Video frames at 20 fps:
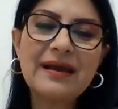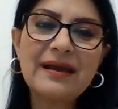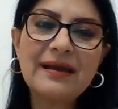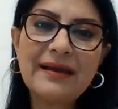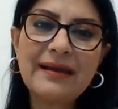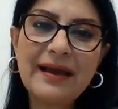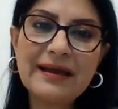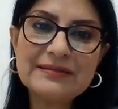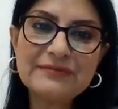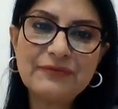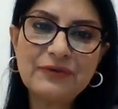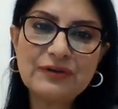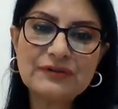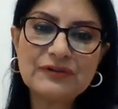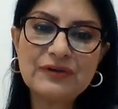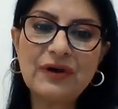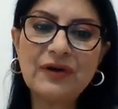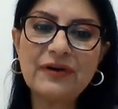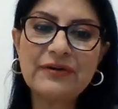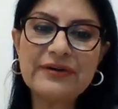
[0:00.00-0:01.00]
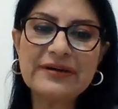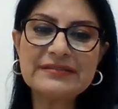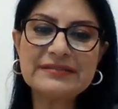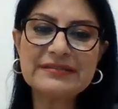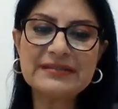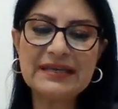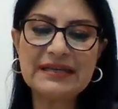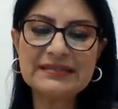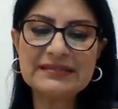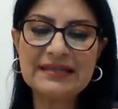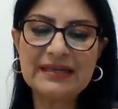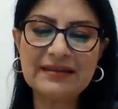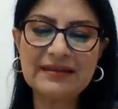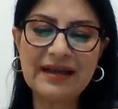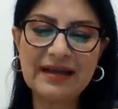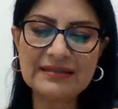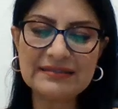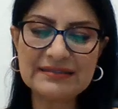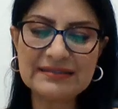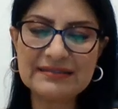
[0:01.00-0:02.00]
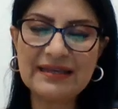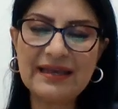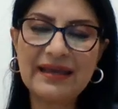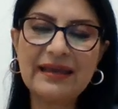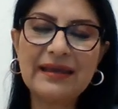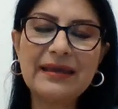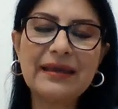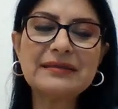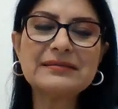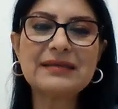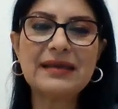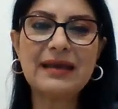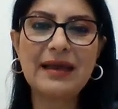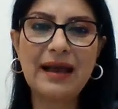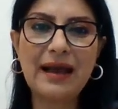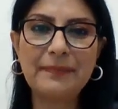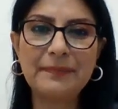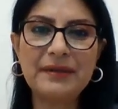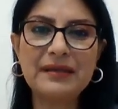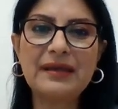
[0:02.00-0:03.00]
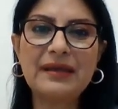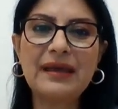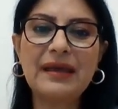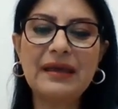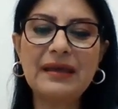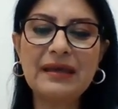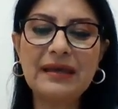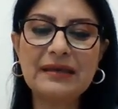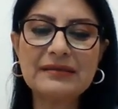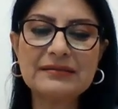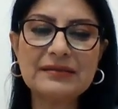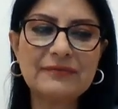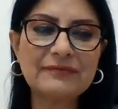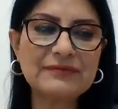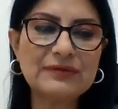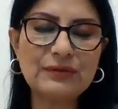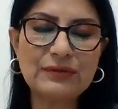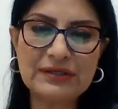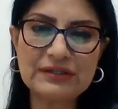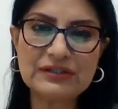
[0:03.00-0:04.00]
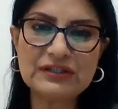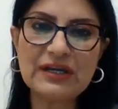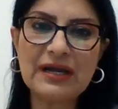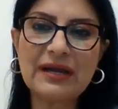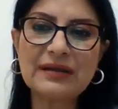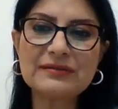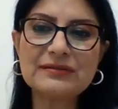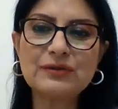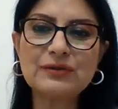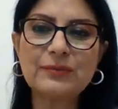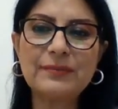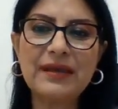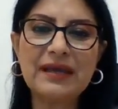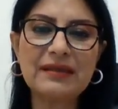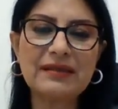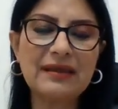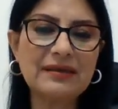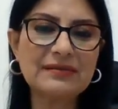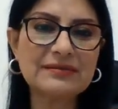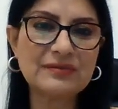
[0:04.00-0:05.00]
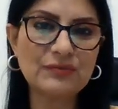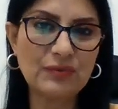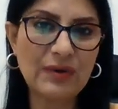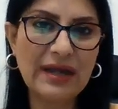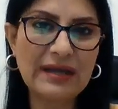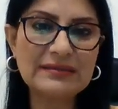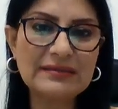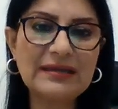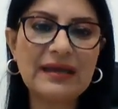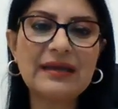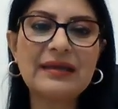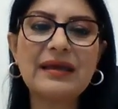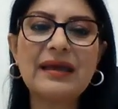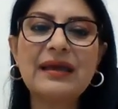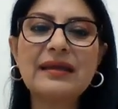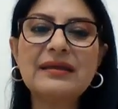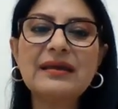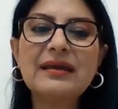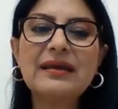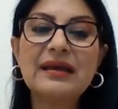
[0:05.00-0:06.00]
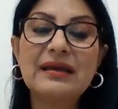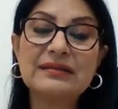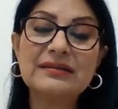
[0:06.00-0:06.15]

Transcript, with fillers: Uh, as for Taurus, it's a nice day, it's a happy day, it gives you the chance to make things right again.